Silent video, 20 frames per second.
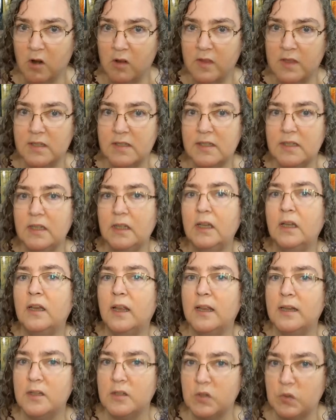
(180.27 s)
the scene
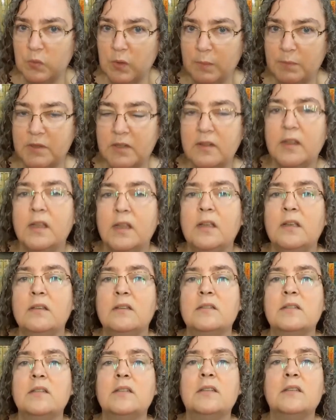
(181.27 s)
and disrupt
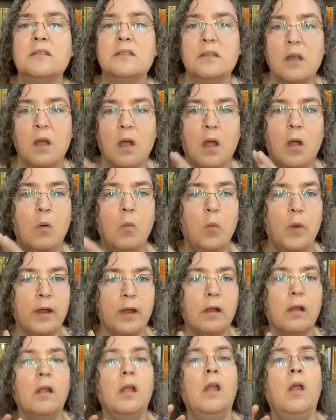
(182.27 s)
things. This is
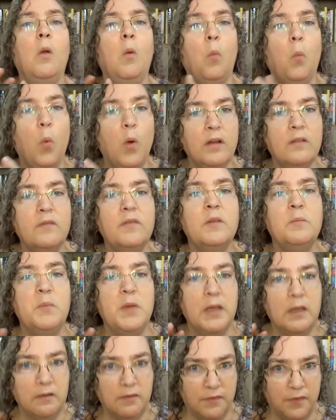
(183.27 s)
where one of the
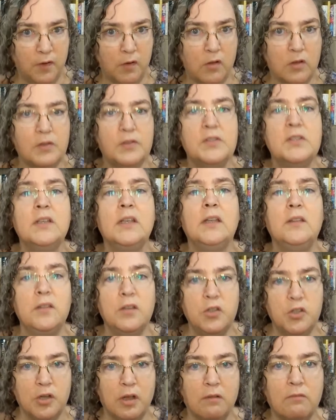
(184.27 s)
pitfalls in the
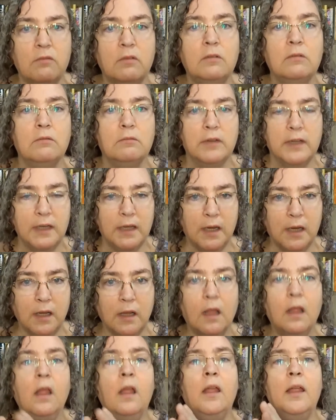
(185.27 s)
general
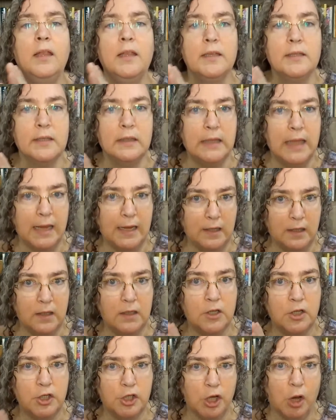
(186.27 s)
reading is likely
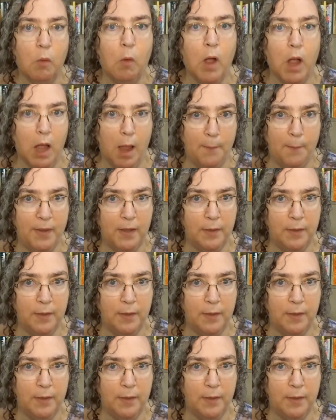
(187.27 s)
to show up.